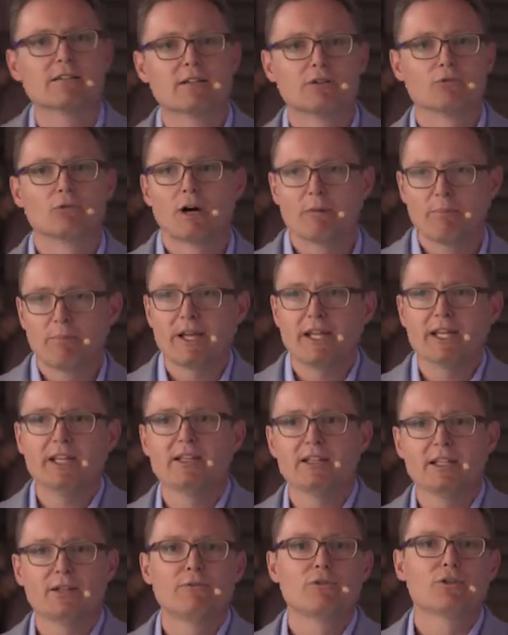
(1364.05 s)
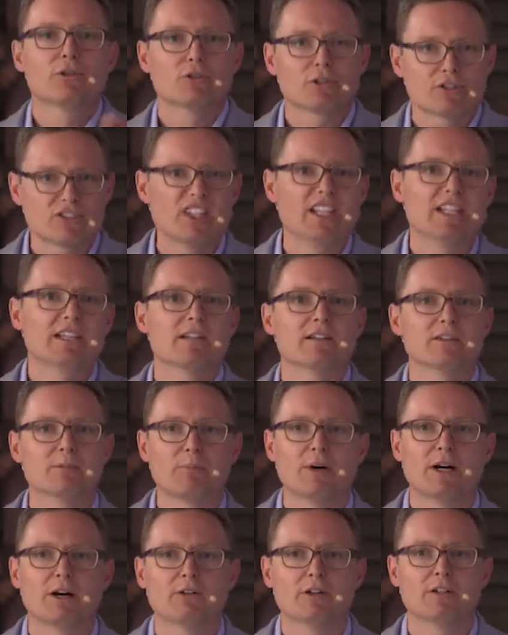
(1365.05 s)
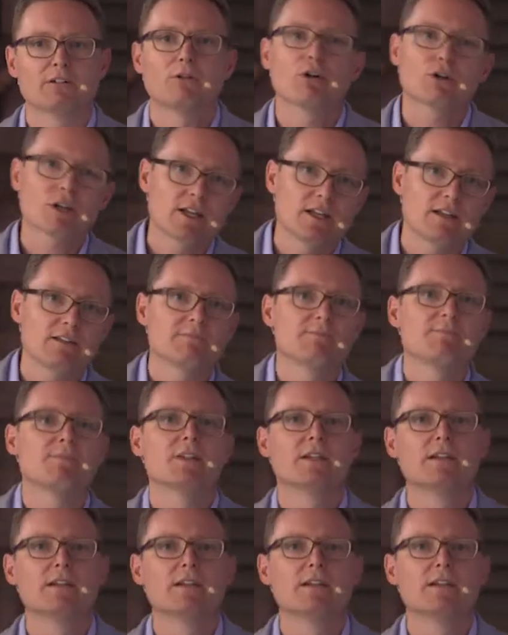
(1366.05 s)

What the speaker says: You are paying if you're not taking the power. Okay.